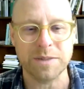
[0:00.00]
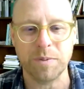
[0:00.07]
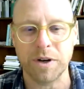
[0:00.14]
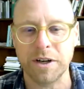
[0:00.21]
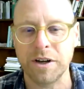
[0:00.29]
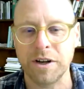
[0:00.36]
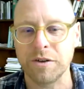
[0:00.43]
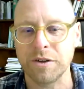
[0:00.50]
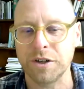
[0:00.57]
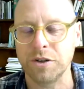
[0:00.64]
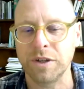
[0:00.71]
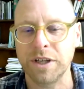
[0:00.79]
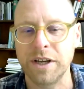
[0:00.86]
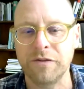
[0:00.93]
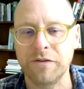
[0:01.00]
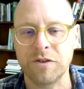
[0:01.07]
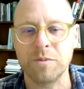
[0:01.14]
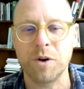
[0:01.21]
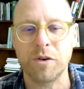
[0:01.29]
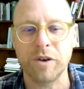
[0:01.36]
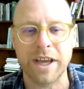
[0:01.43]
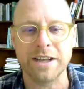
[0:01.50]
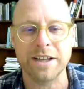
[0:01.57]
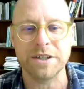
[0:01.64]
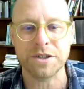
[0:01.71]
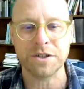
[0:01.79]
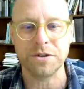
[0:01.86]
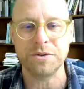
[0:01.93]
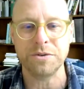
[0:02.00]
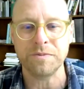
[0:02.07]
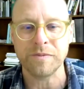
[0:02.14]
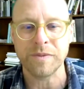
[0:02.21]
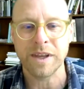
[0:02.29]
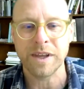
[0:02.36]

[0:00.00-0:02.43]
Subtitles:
But I know that you'll hear from her again soon.